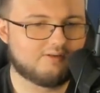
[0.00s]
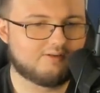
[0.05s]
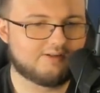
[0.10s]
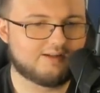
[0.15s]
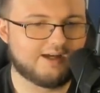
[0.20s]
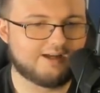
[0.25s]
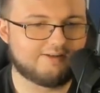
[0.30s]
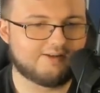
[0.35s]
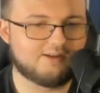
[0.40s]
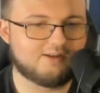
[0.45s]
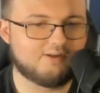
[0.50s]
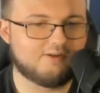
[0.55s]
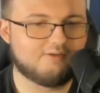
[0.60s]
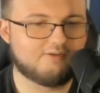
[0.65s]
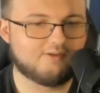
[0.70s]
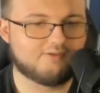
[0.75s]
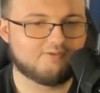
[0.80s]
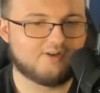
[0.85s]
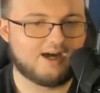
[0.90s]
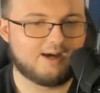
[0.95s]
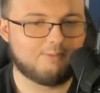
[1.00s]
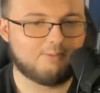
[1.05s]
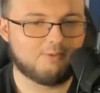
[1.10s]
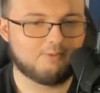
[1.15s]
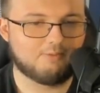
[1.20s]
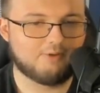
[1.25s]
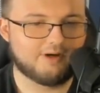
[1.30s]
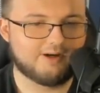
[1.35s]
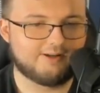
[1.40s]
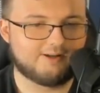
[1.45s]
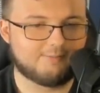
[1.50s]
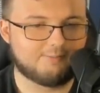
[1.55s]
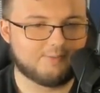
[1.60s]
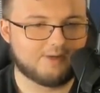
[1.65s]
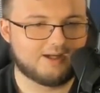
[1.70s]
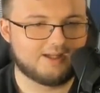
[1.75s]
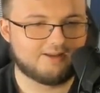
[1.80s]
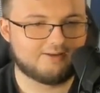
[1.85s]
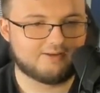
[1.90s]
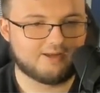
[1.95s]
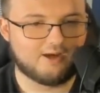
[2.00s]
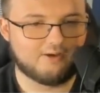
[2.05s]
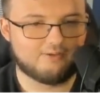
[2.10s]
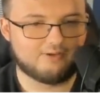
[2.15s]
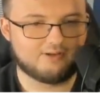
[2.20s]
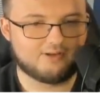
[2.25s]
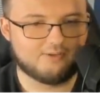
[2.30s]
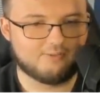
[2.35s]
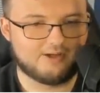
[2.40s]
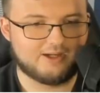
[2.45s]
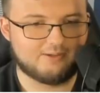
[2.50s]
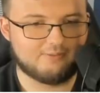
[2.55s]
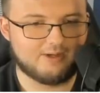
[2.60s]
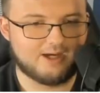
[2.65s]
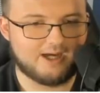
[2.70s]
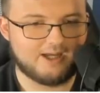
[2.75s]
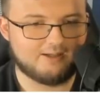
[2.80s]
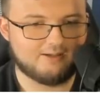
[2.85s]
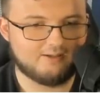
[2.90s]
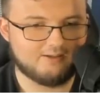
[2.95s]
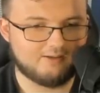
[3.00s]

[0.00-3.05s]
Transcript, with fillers: Doesn't use a Robert Woods, but he's going to anyway.